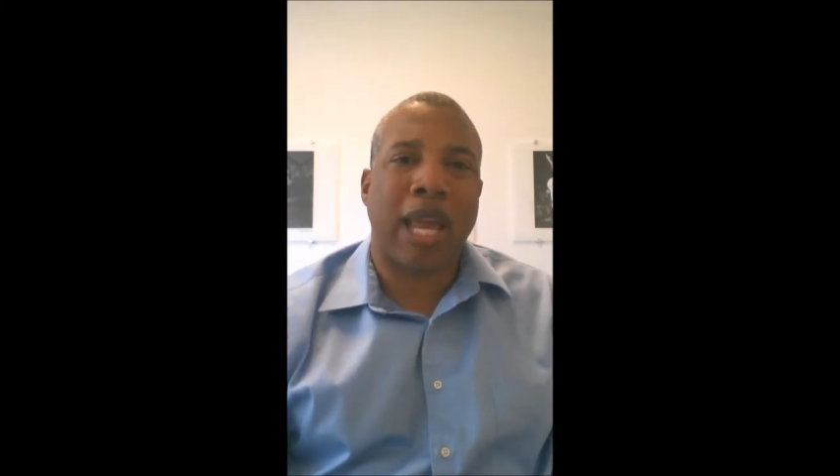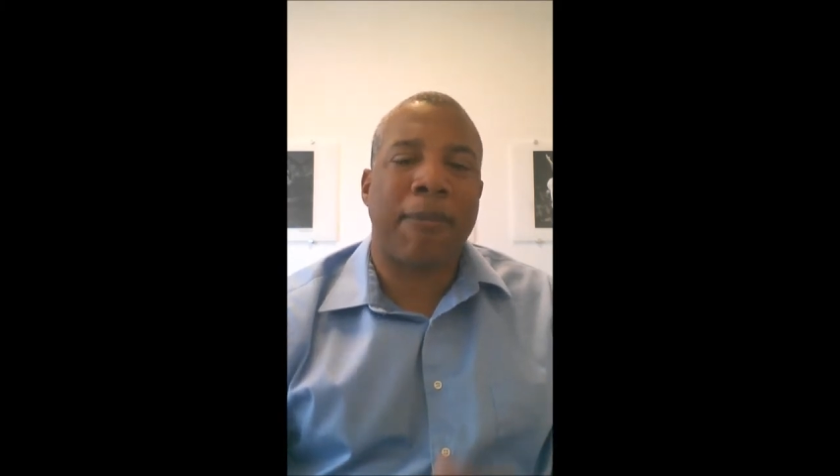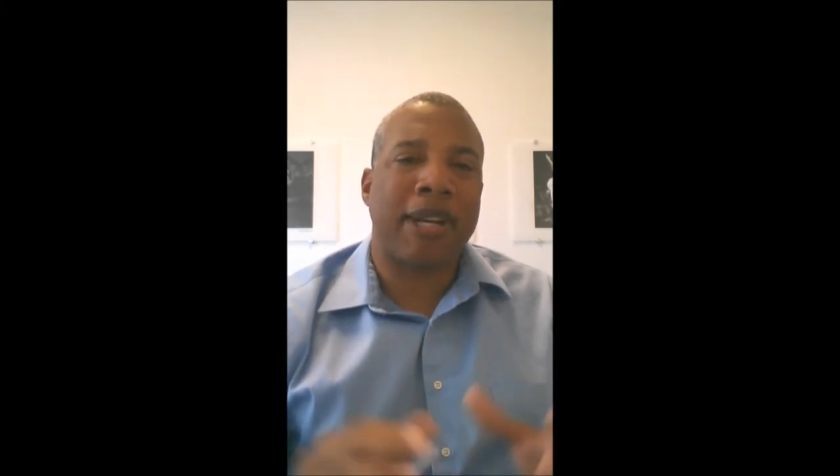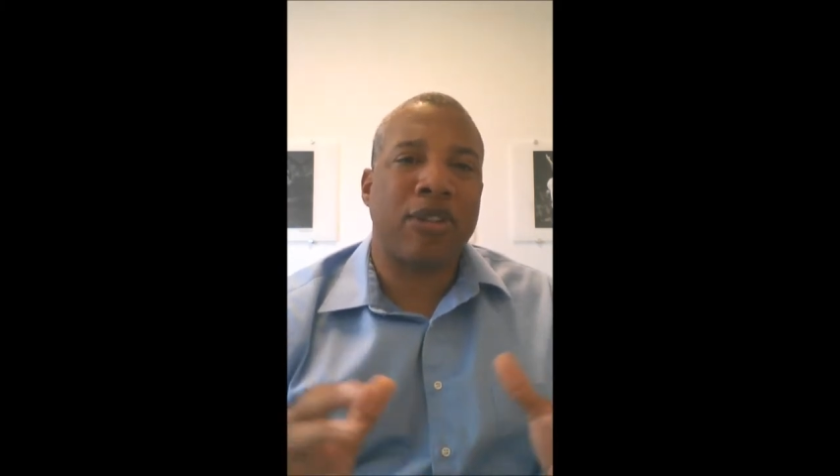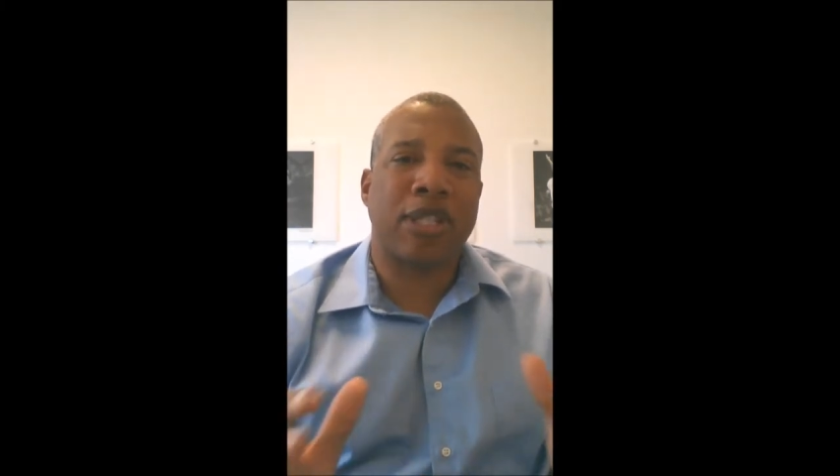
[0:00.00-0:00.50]

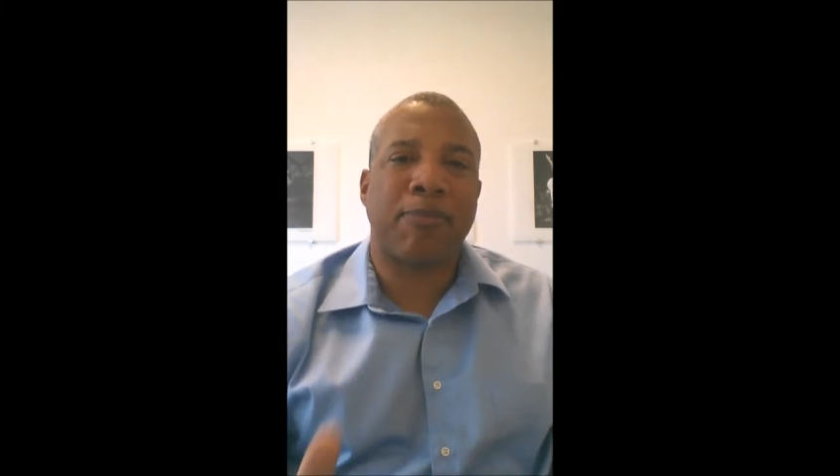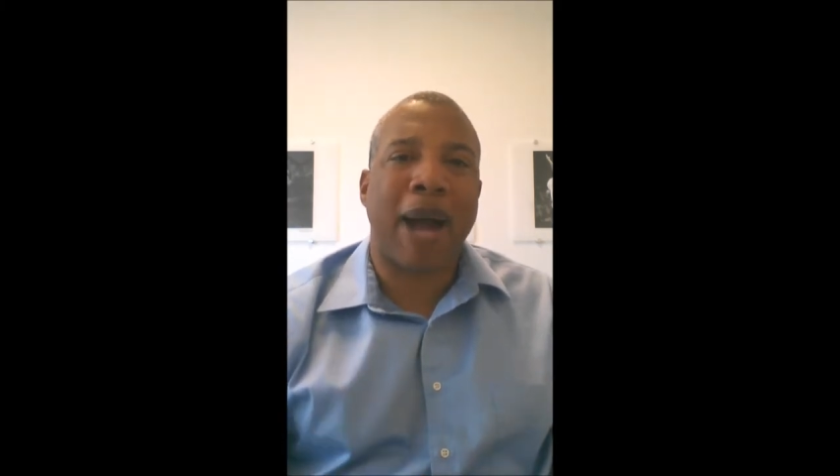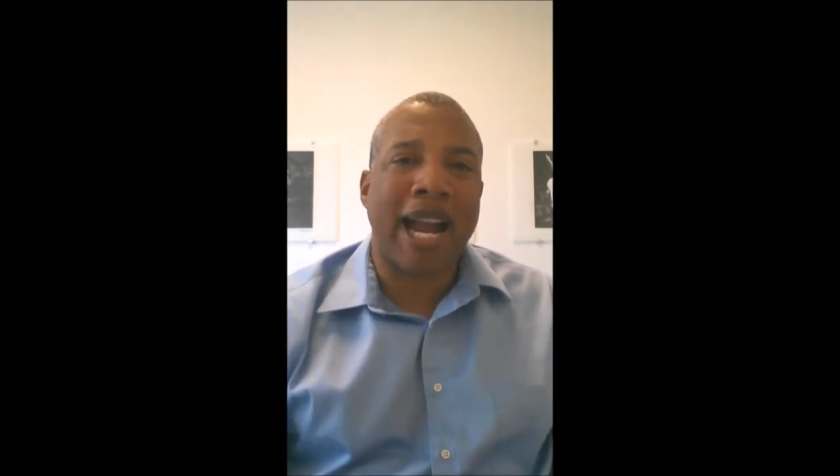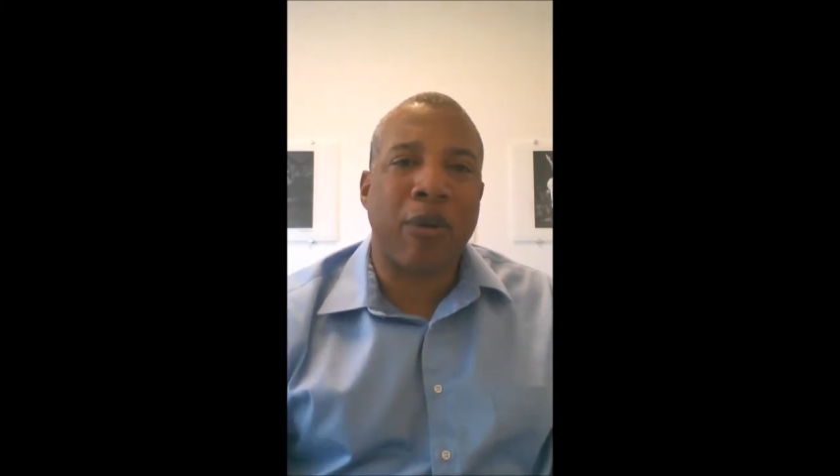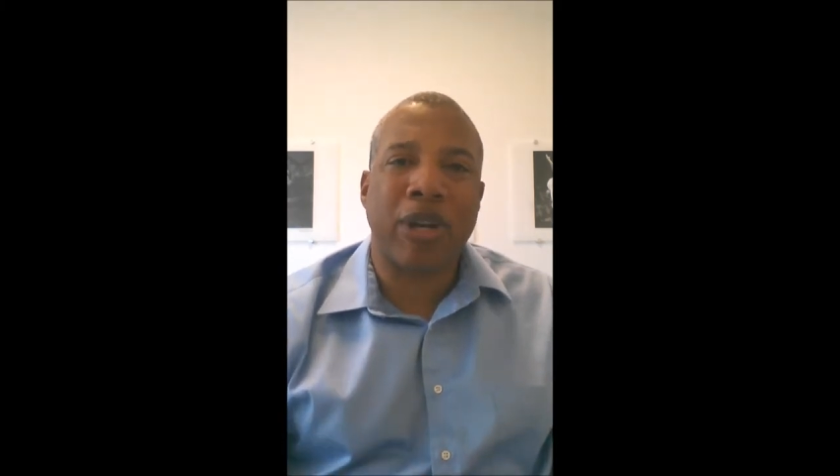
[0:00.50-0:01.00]
have been
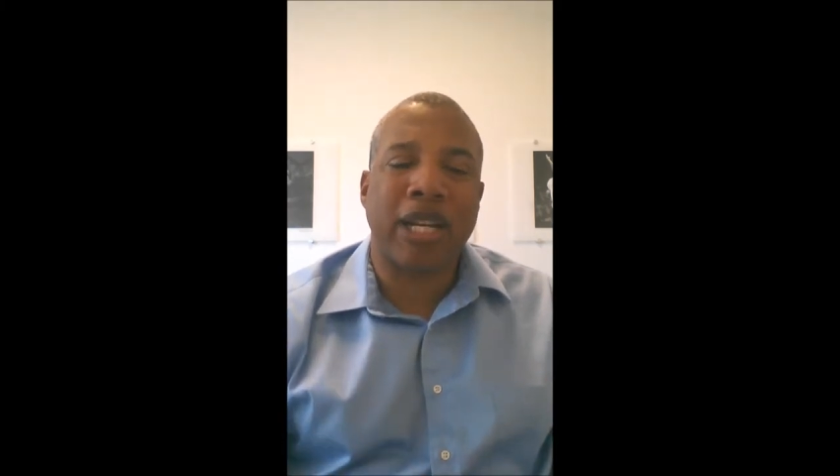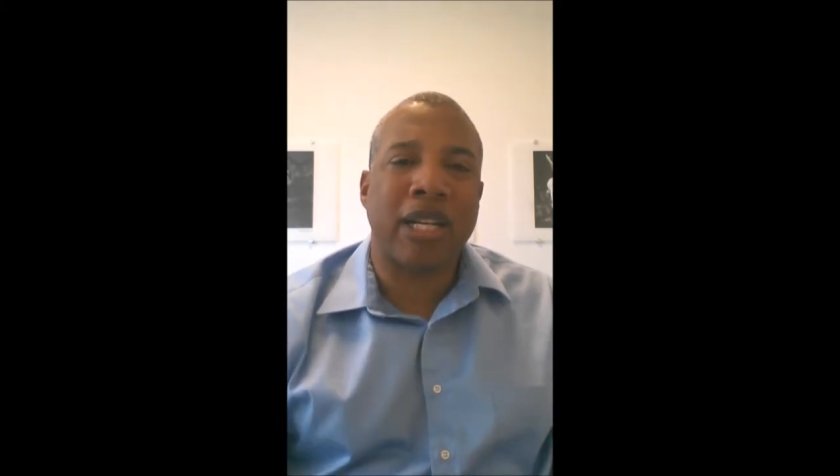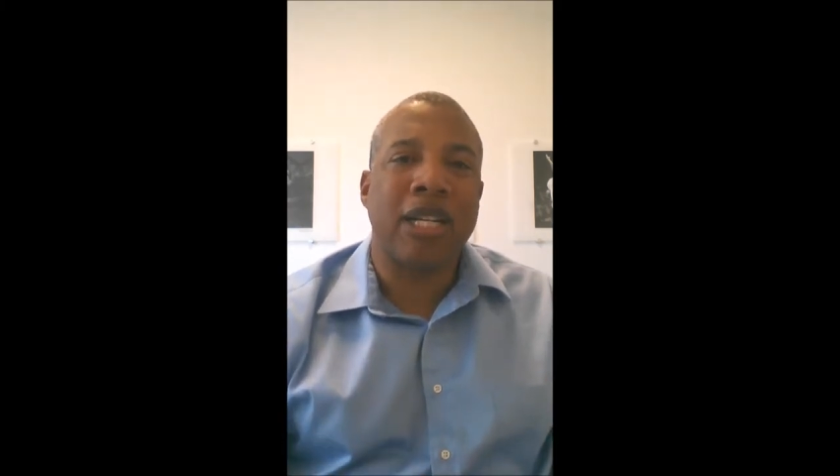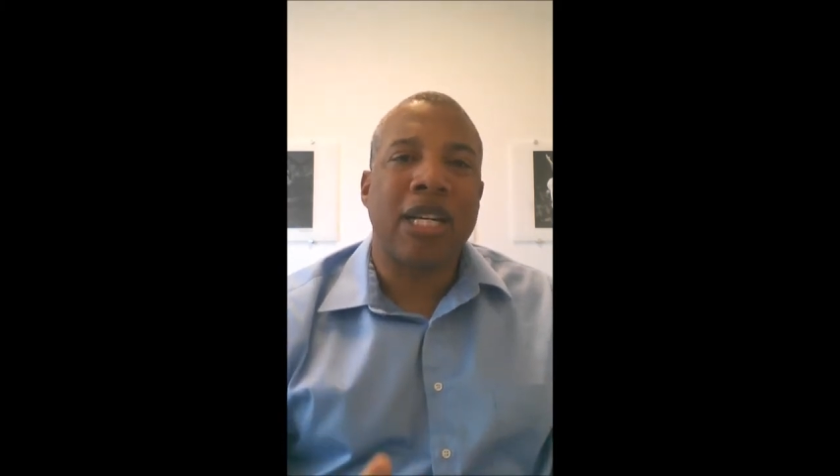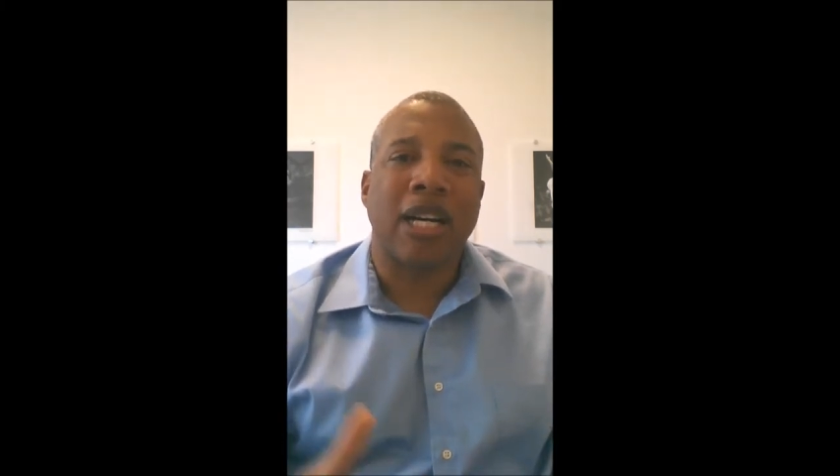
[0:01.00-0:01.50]

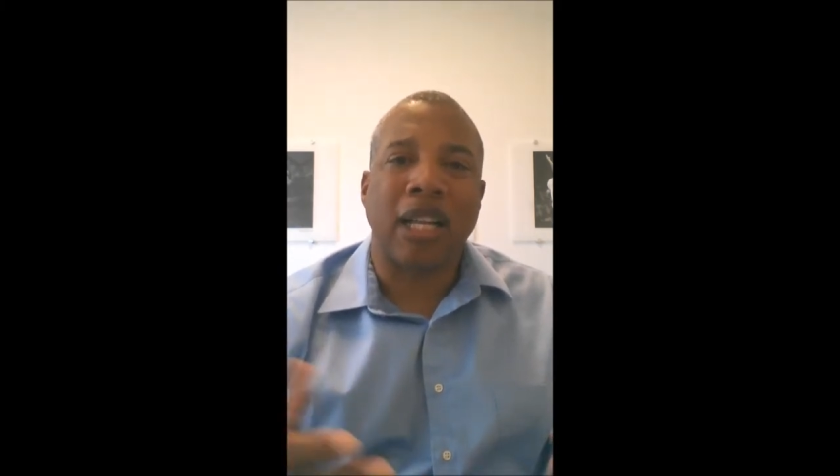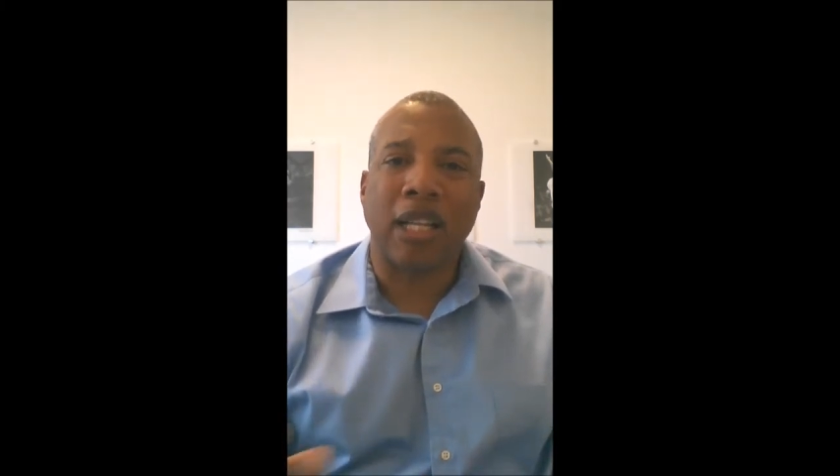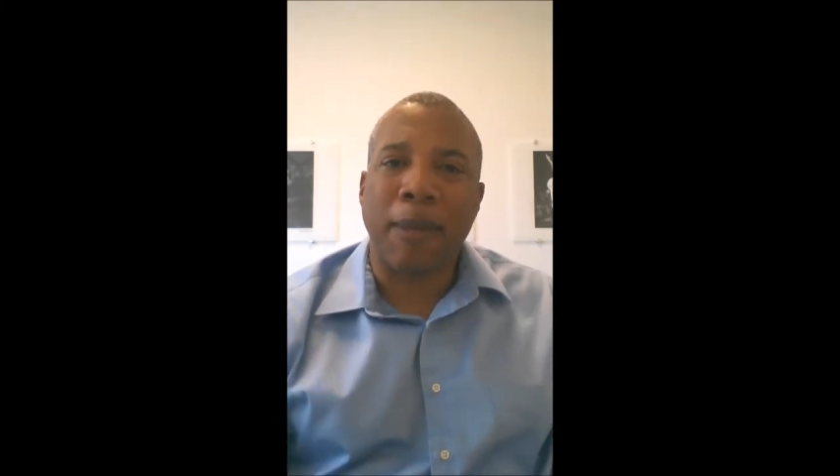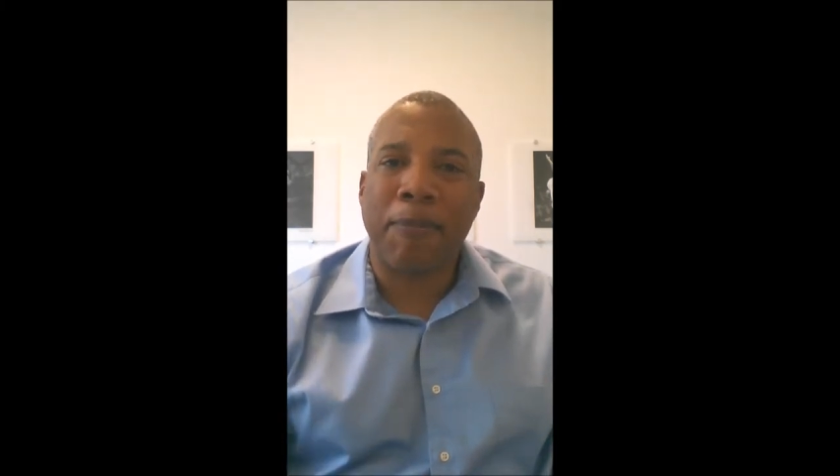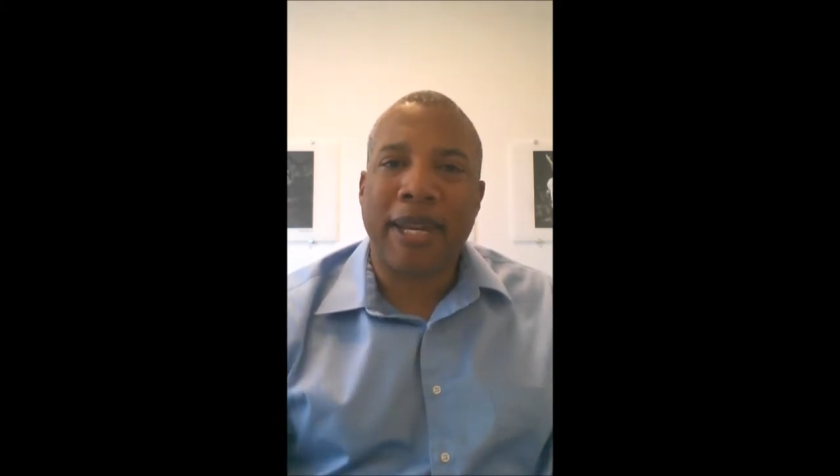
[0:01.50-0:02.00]
inspiring
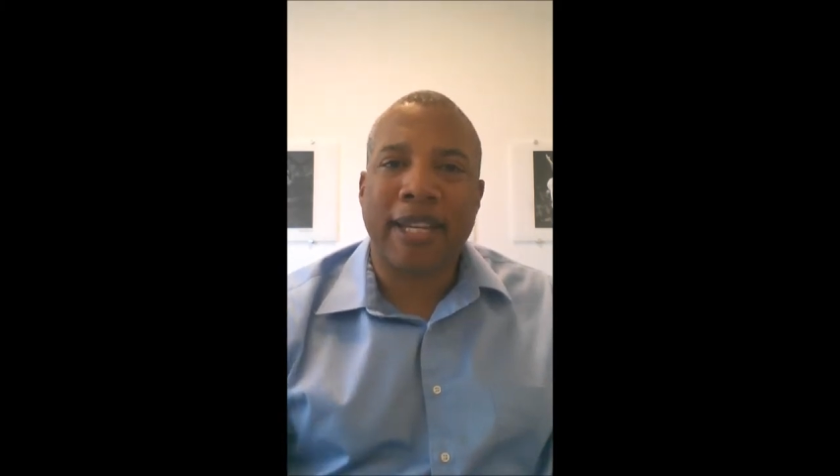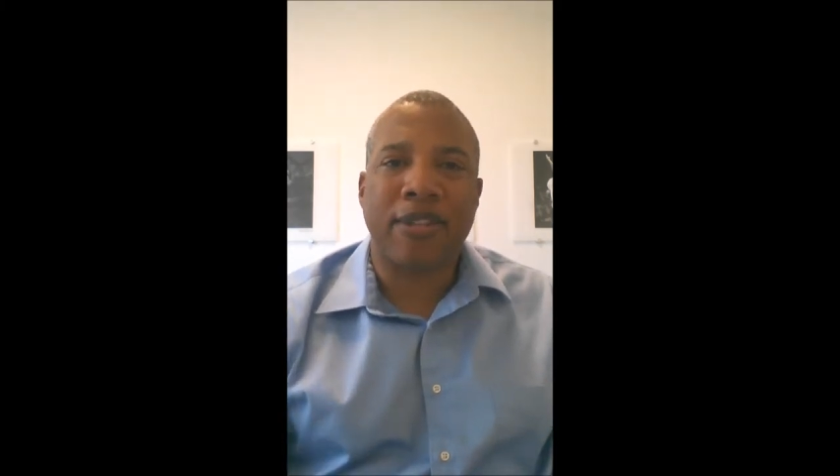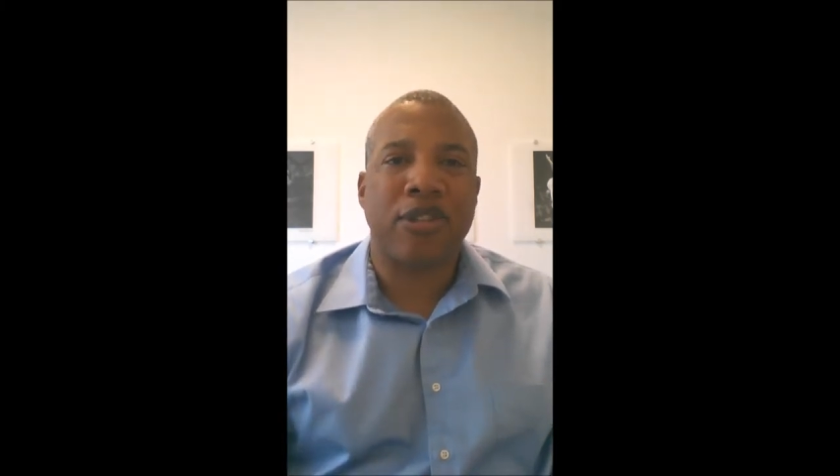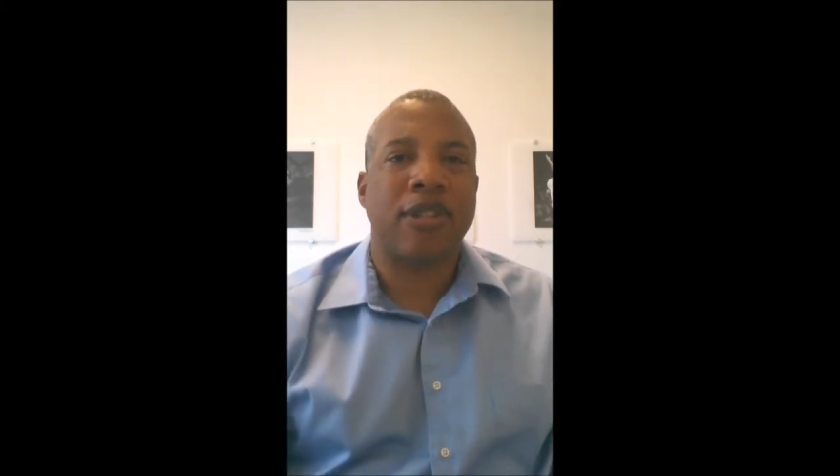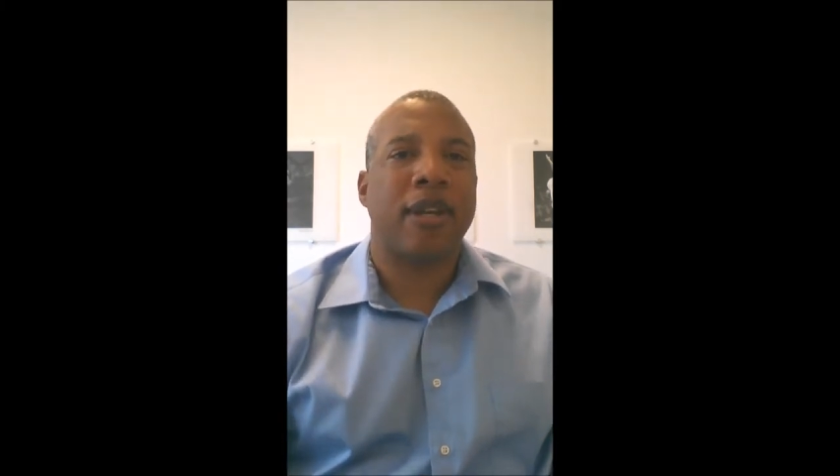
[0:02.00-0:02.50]

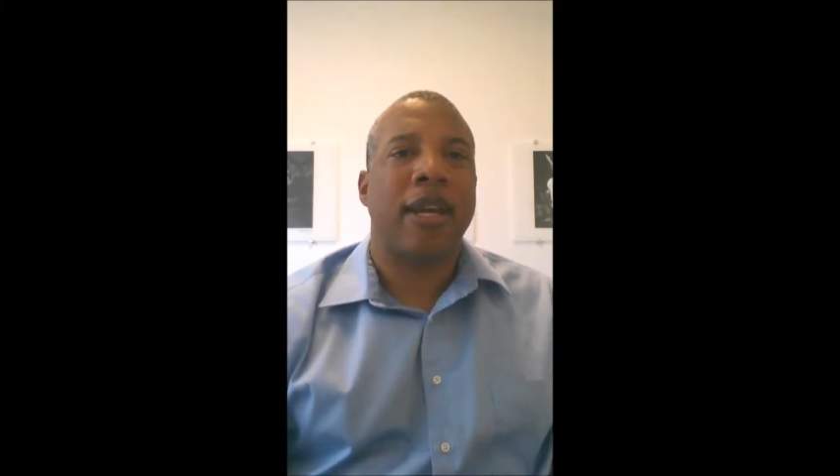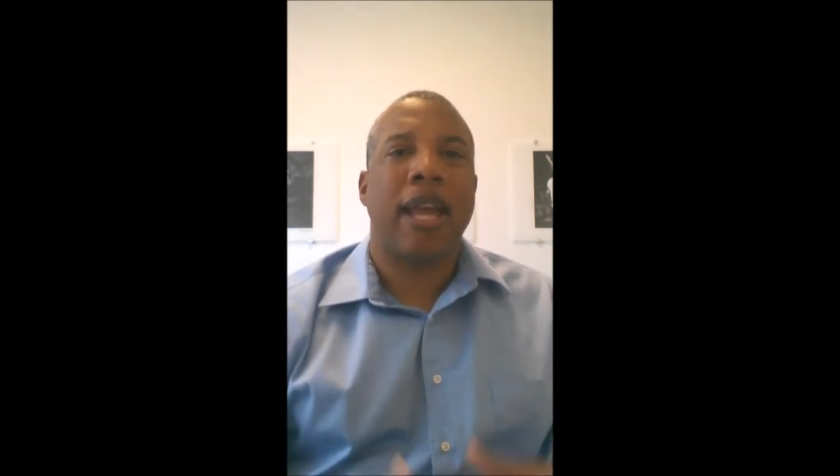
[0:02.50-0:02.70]
Olympians